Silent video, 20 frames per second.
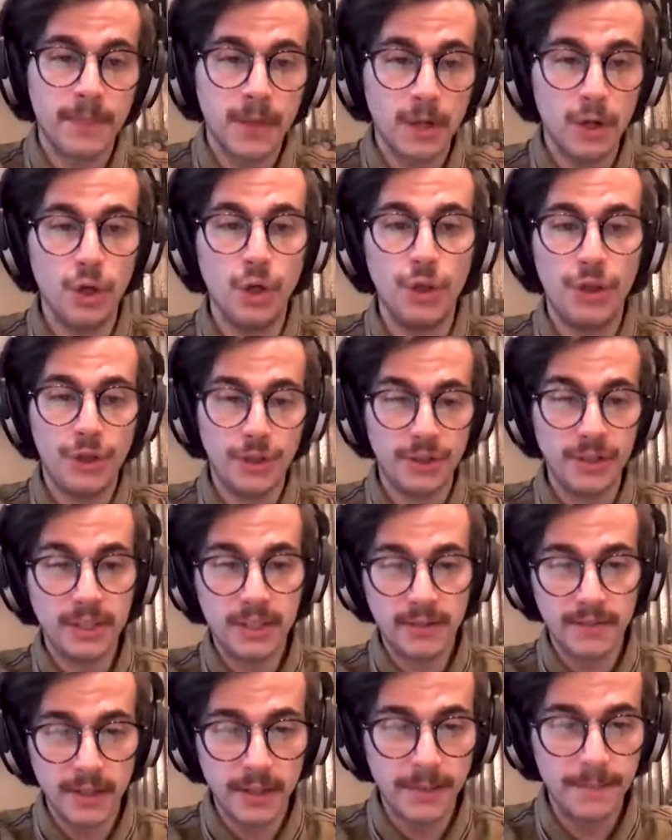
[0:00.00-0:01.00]

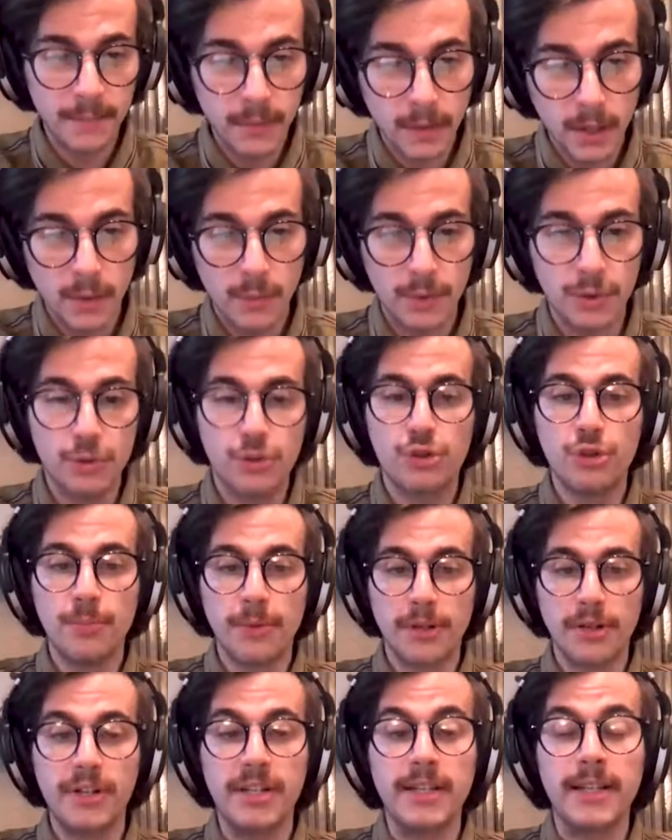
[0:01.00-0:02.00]
Alternatively, we do
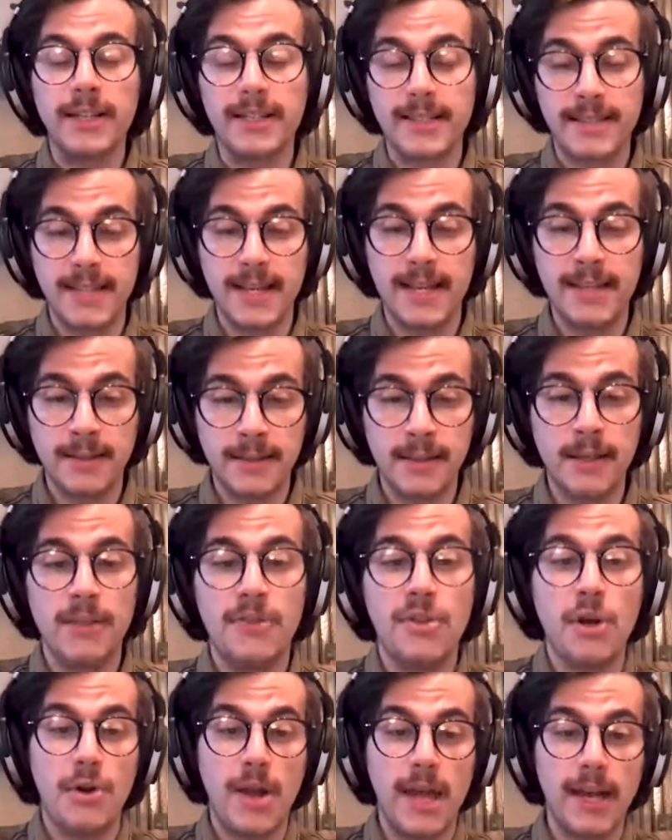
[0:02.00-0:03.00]
supergradient descent
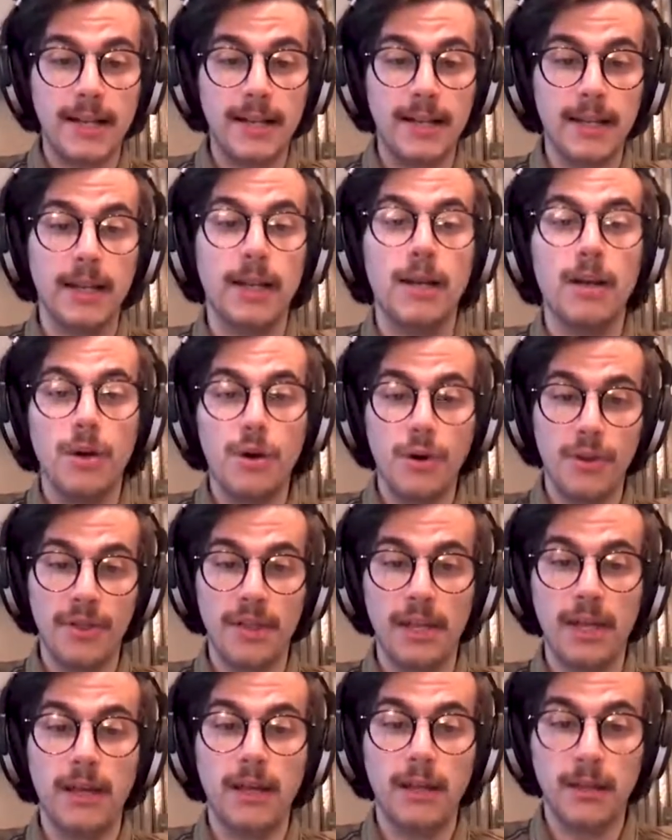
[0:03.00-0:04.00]
directly on
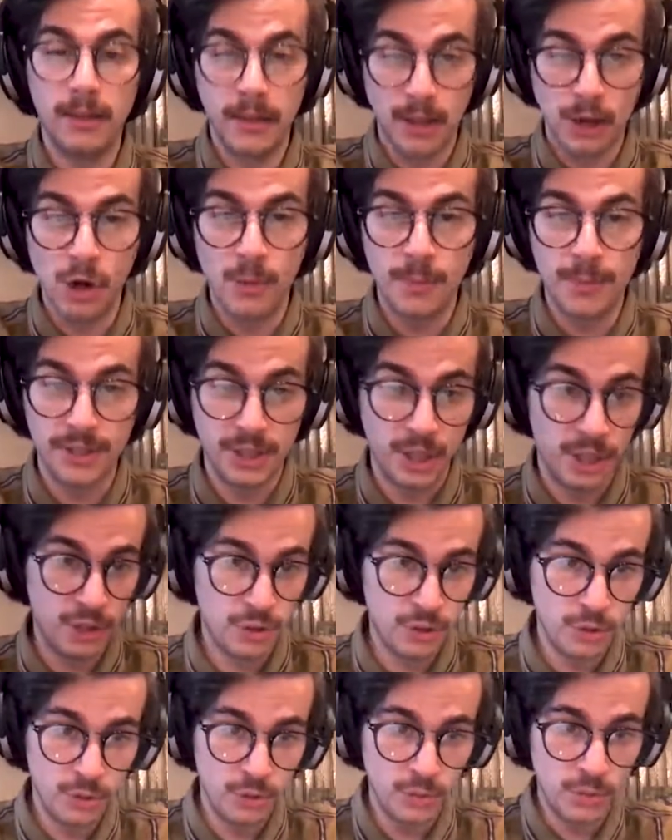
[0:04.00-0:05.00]
the
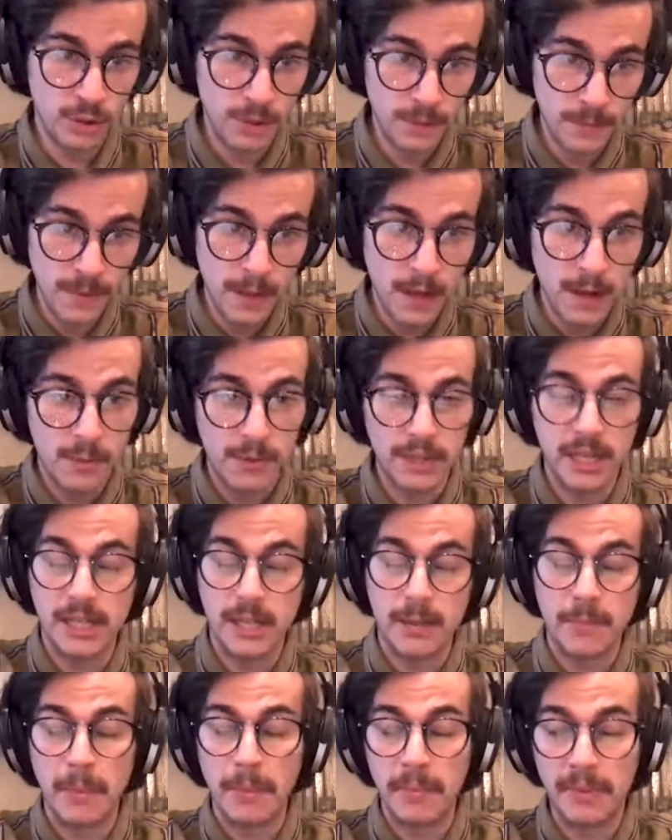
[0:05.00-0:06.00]
decomposition dual without
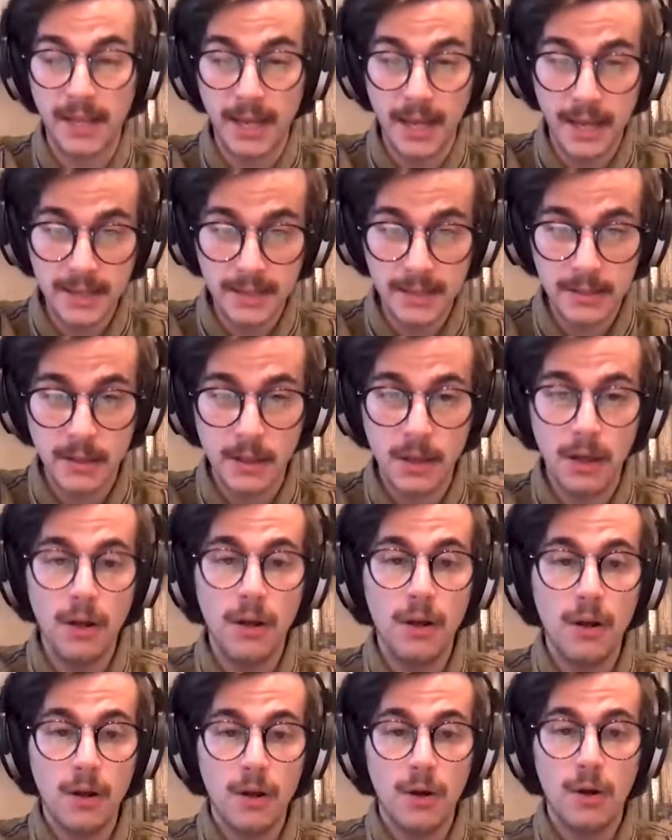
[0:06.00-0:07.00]
an updates,
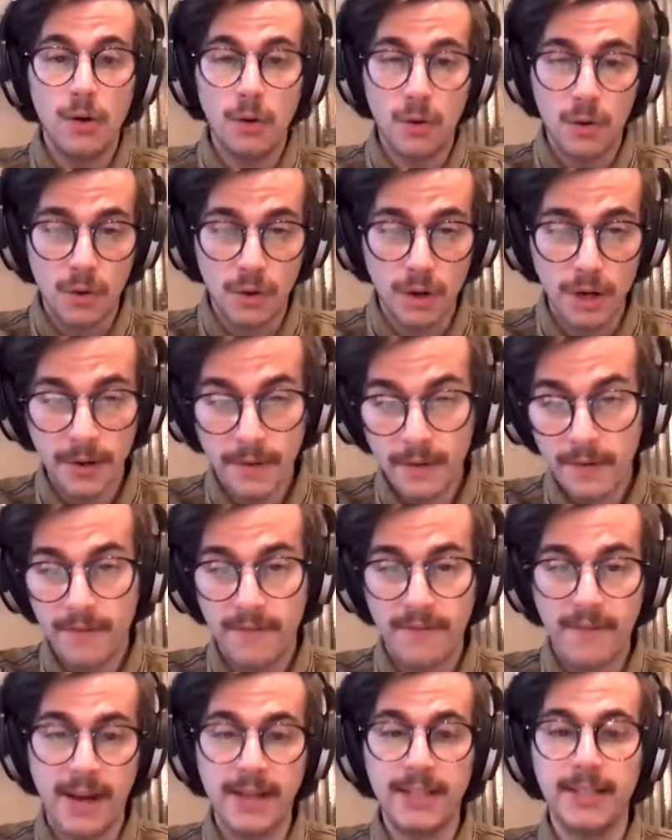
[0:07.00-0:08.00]
or
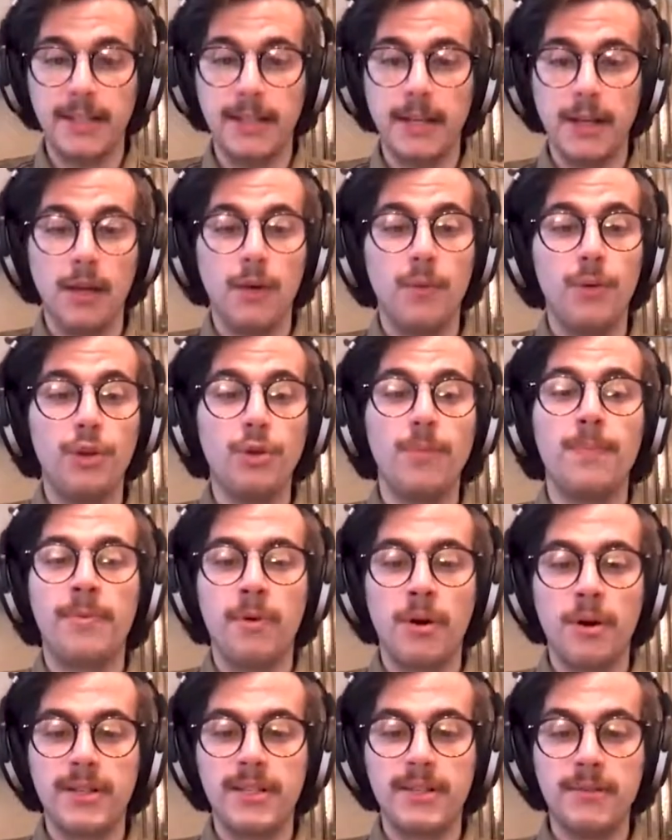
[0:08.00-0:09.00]
finally, we do
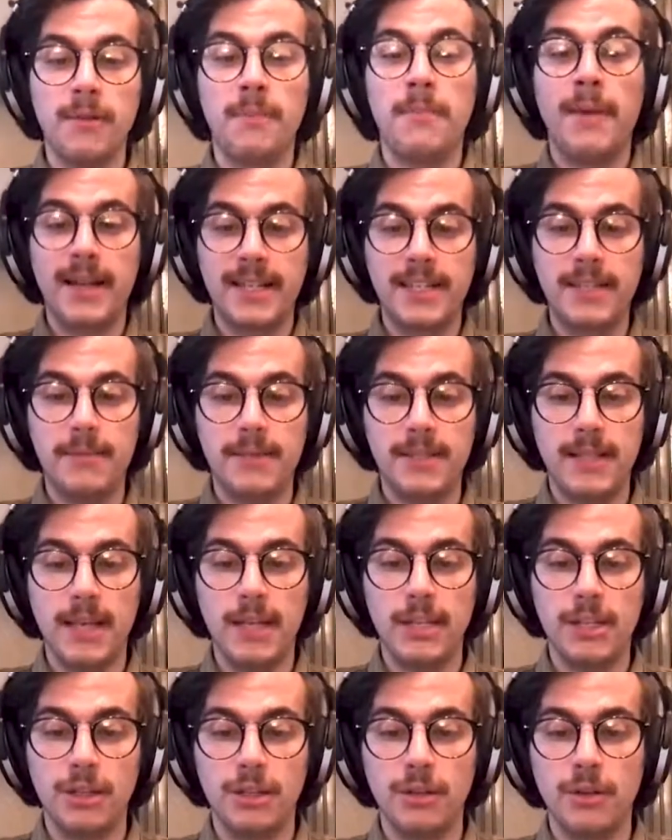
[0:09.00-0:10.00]
proximal
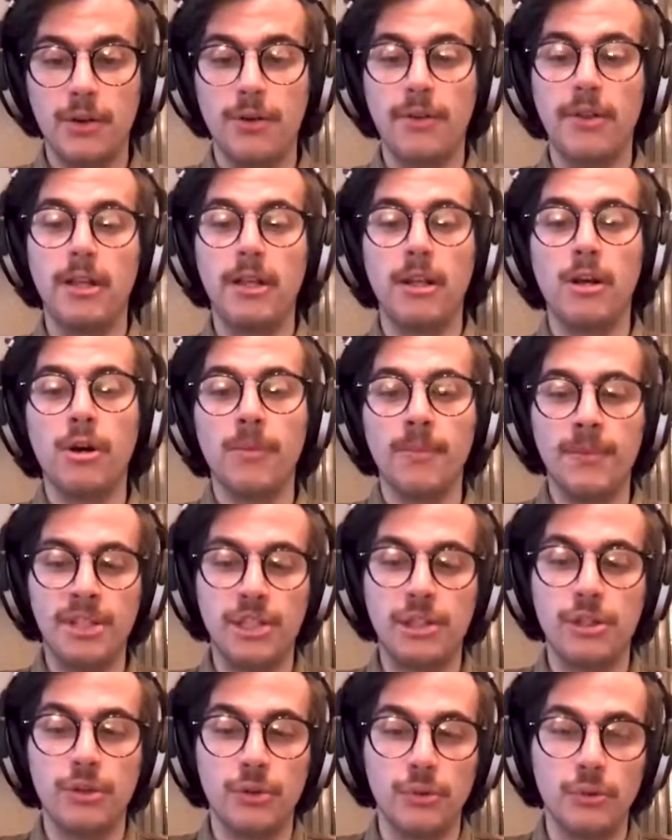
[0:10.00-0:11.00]
maximization on the
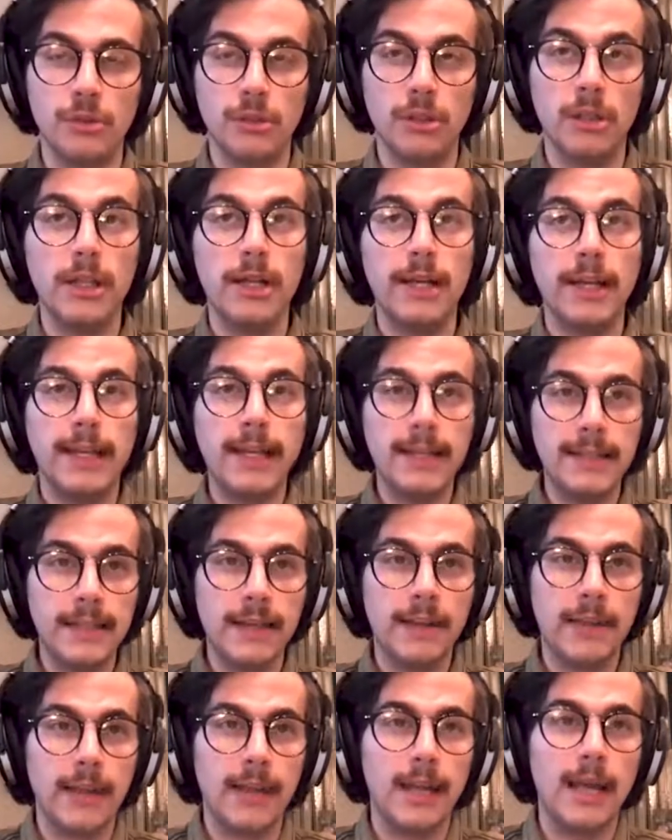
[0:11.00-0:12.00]
decomposition dual,
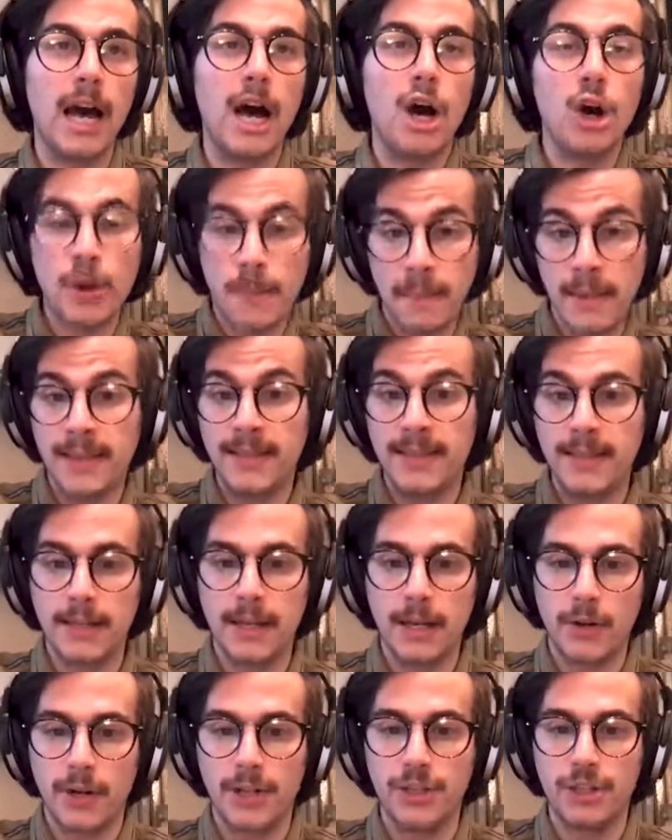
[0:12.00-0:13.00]
yielding the augmented
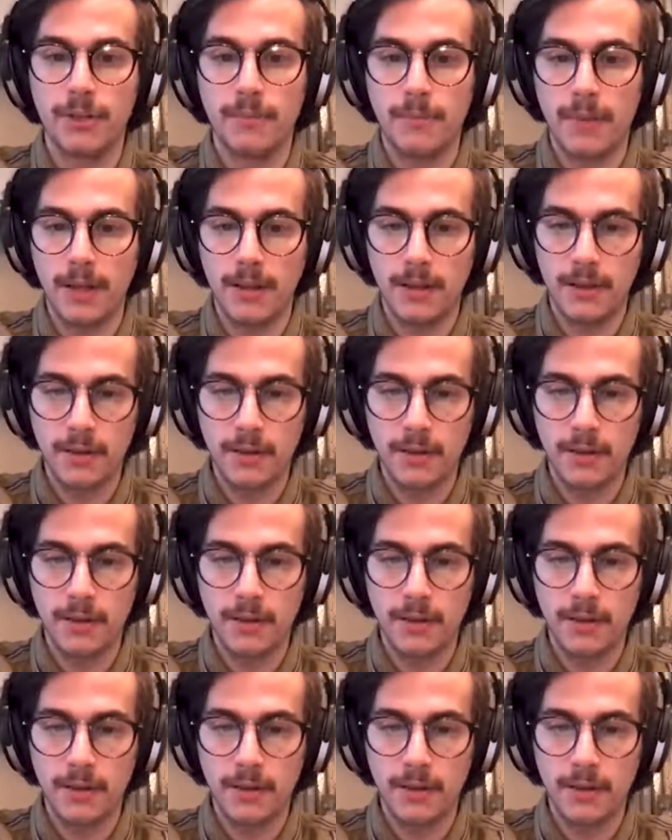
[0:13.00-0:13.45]
Lagrangian method.